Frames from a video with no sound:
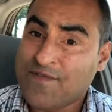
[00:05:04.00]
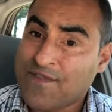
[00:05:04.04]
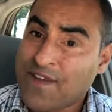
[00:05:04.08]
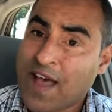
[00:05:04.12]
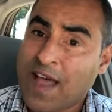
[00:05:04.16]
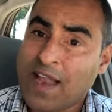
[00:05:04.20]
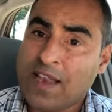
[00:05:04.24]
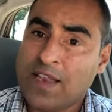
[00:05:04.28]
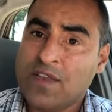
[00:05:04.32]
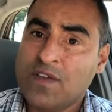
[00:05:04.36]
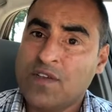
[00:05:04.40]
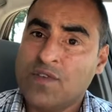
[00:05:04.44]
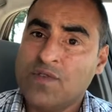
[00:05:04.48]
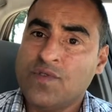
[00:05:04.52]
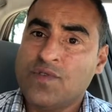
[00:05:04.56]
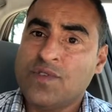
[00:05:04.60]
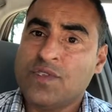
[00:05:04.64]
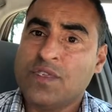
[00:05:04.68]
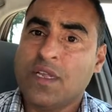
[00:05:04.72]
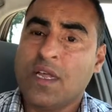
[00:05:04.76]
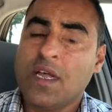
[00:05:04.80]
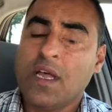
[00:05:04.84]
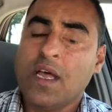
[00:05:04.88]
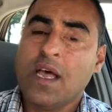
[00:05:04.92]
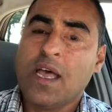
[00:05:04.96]

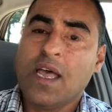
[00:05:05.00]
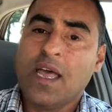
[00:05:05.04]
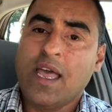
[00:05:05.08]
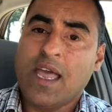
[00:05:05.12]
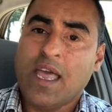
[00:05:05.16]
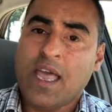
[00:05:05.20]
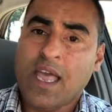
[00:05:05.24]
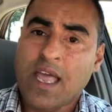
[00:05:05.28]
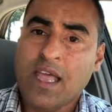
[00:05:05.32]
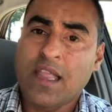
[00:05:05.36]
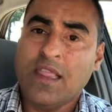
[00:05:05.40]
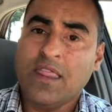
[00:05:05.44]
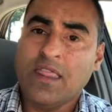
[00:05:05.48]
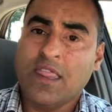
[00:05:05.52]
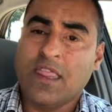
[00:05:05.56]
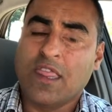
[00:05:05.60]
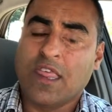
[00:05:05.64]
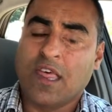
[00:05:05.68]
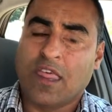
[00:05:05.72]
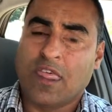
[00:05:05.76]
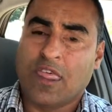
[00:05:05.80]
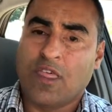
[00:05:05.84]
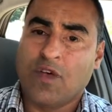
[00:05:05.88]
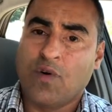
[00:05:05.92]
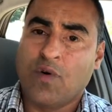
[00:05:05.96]
values in
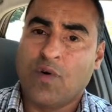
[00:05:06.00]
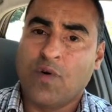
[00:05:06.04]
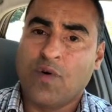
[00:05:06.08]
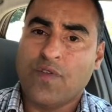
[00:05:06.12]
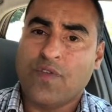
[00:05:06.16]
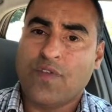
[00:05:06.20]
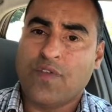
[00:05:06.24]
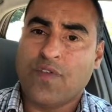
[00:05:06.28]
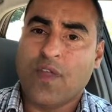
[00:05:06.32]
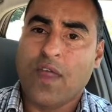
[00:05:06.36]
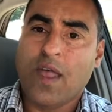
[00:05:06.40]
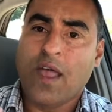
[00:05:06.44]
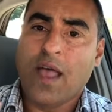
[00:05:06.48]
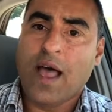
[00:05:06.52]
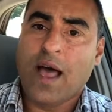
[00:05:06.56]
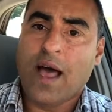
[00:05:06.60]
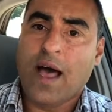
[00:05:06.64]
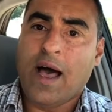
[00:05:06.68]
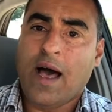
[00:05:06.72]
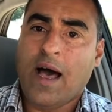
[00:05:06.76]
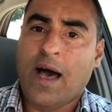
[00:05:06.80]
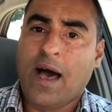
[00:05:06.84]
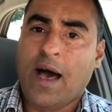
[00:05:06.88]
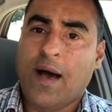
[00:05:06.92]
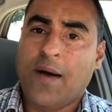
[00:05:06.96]
the thoughts,
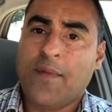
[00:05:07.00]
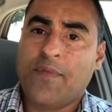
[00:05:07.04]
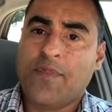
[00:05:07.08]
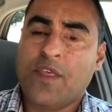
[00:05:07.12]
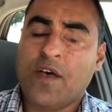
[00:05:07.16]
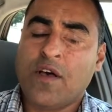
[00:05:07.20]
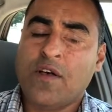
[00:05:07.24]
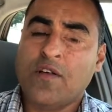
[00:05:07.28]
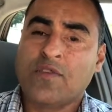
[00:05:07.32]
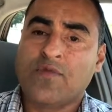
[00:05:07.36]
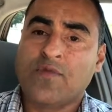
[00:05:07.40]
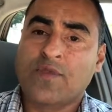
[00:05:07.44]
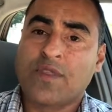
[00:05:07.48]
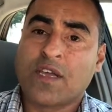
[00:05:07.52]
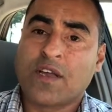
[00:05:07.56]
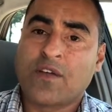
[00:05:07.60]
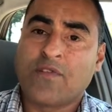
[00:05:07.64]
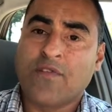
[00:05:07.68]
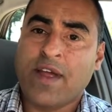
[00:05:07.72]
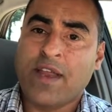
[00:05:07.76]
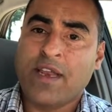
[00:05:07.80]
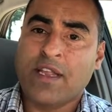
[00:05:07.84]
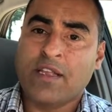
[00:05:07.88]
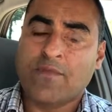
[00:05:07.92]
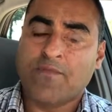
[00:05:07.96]
those with the
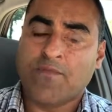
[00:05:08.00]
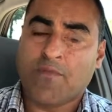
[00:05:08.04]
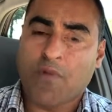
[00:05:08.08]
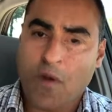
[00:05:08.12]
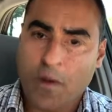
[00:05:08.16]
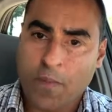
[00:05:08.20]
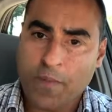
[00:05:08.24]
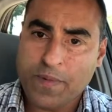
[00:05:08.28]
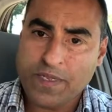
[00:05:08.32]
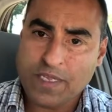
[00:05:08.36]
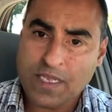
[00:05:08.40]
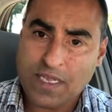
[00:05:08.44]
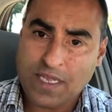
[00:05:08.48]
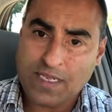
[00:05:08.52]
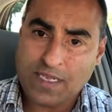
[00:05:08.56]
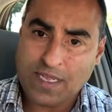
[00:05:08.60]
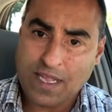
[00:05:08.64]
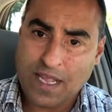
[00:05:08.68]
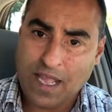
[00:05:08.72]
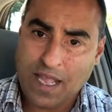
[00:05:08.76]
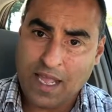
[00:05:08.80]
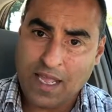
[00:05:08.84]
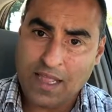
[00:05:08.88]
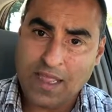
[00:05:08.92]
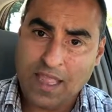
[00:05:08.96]
greatest properties
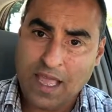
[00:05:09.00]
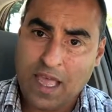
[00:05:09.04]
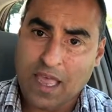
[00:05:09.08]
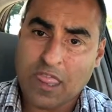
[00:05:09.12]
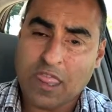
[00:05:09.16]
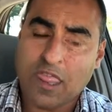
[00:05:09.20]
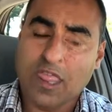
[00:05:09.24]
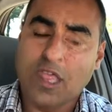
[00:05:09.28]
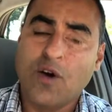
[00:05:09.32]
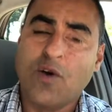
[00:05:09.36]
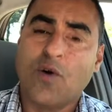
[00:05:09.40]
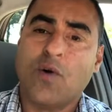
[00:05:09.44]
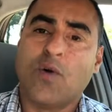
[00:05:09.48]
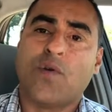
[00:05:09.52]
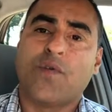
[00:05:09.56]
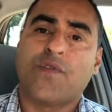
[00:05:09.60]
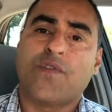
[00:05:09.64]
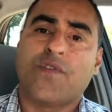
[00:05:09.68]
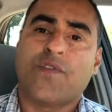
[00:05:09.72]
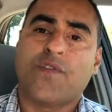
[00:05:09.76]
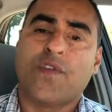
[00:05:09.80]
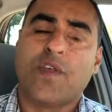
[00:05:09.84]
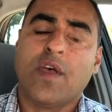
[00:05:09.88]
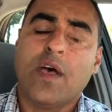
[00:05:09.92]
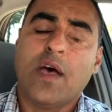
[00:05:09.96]
in their
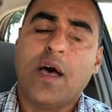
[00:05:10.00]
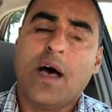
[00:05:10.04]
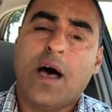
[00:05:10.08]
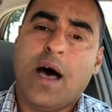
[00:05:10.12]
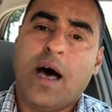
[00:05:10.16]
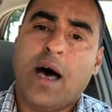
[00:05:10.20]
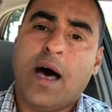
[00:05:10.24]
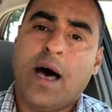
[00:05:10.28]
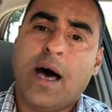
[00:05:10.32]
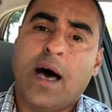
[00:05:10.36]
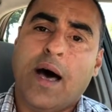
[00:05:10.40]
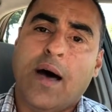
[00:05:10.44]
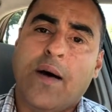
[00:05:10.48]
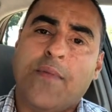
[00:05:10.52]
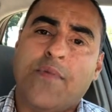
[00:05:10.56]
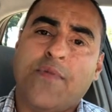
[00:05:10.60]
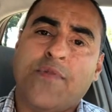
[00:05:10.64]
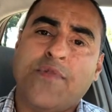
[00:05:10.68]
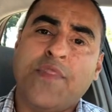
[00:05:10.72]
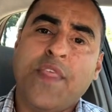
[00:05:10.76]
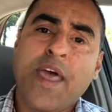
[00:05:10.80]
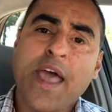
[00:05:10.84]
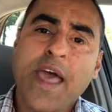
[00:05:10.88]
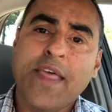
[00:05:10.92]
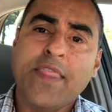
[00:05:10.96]
thoughts,
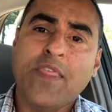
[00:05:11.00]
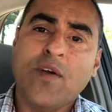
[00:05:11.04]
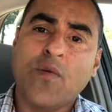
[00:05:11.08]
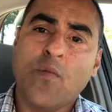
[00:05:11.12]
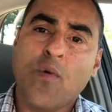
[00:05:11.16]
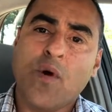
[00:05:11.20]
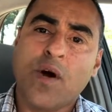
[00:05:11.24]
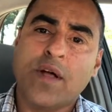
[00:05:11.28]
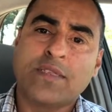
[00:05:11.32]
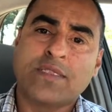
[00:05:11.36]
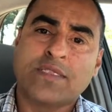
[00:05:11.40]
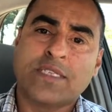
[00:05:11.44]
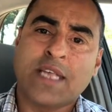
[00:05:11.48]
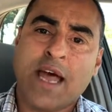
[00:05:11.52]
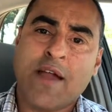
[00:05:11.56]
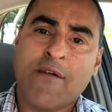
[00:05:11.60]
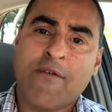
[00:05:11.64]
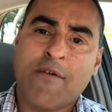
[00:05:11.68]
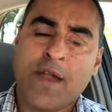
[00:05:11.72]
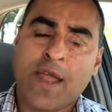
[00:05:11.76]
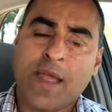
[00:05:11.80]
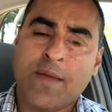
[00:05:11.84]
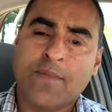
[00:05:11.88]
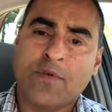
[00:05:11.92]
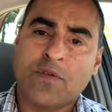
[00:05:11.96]
they're the ones that
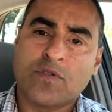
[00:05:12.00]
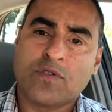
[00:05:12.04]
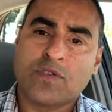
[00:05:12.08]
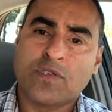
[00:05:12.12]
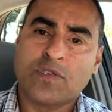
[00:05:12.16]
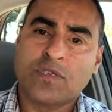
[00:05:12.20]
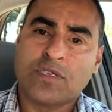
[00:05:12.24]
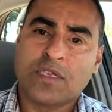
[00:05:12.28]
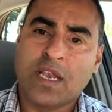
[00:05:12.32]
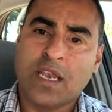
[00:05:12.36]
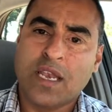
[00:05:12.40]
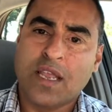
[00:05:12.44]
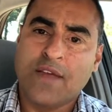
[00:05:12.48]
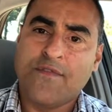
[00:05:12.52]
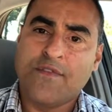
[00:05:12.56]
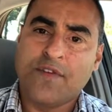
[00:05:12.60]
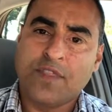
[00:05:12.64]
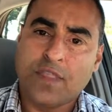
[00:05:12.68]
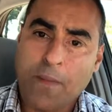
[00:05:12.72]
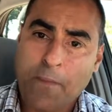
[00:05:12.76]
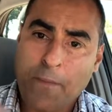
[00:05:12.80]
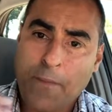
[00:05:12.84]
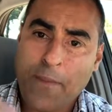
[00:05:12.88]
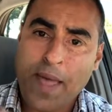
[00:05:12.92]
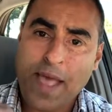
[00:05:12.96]
are able to deliver
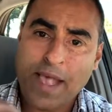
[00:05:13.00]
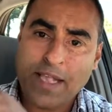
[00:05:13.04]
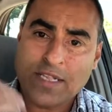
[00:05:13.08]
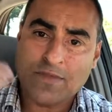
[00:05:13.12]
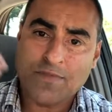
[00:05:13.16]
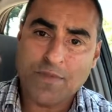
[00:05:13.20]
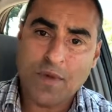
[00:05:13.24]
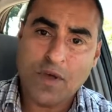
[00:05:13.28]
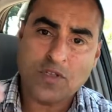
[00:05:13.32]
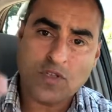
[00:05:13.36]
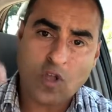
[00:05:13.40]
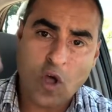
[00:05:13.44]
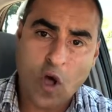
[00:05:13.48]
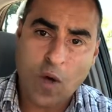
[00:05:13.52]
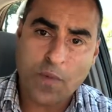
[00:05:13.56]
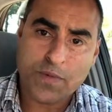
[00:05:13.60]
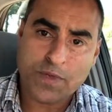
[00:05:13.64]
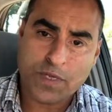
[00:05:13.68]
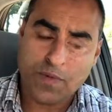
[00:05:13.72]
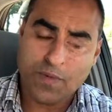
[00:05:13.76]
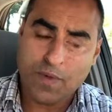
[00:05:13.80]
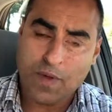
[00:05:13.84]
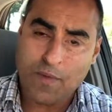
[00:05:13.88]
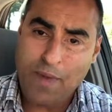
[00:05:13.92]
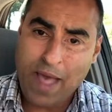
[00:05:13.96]
the best, most
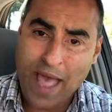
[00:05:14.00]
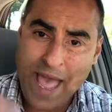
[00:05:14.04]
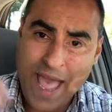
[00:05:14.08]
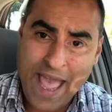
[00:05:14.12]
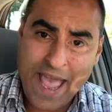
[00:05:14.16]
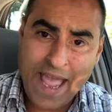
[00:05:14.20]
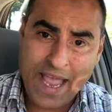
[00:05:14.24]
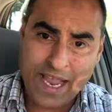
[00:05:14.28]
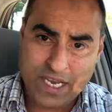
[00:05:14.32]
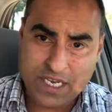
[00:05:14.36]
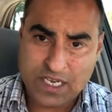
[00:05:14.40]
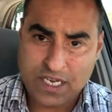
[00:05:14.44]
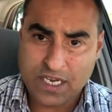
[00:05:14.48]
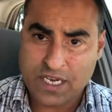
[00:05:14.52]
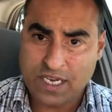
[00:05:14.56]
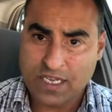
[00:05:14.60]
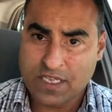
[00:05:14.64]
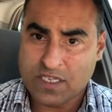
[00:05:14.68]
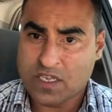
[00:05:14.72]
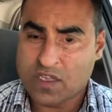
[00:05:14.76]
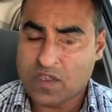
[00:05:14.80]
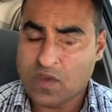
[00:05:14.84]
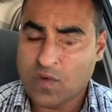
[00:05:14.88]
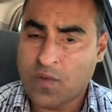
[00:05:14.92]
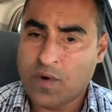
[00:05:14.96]
optimum action
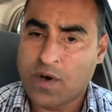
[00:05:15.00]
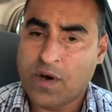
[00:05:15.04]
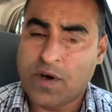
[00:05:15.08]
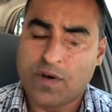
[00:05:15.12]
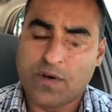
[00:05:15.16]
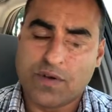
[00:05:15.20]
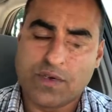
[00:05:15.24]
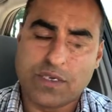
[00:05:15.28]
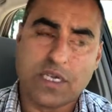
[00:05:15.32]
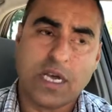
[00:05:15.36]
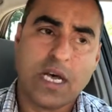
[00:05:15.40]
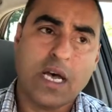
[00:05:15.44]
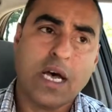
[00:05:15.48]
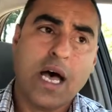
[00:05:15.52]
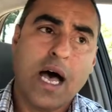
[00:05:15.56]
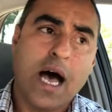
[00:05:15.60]
into the world.